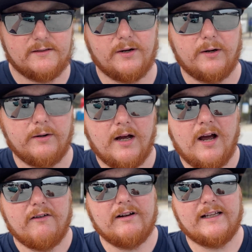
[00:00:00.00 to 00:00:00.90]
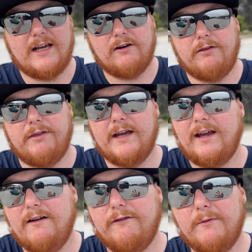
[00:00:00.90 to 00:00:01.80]
So really cannot
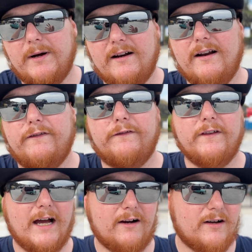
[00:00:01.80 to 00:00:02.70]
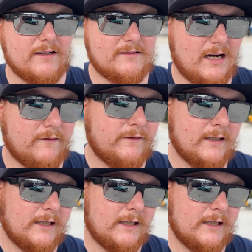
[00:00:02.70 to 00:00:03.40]
thank everyone enough for that kind of stuff.